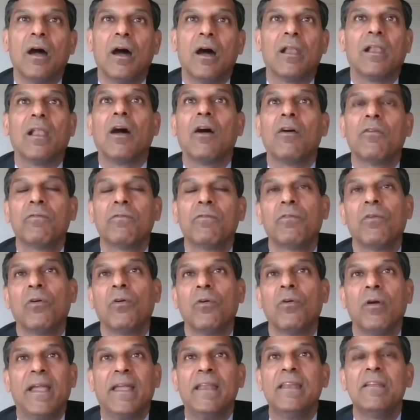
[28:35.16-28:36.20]
allow
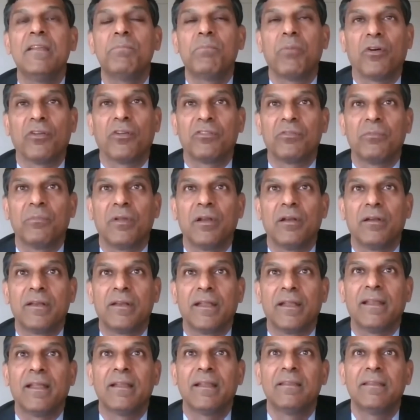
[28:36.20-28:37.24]
for any
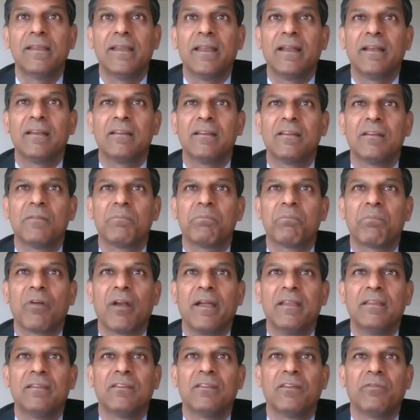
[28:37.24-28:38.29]
possibility and let the
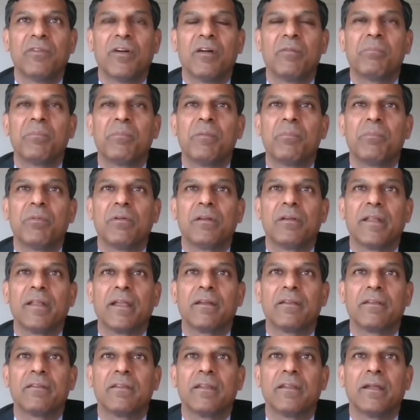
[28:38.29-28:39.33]
enterprise of our people take
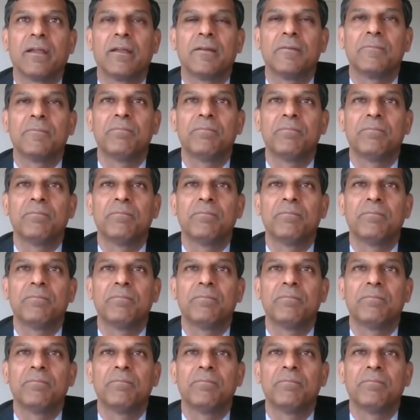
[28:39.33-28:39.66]
a step.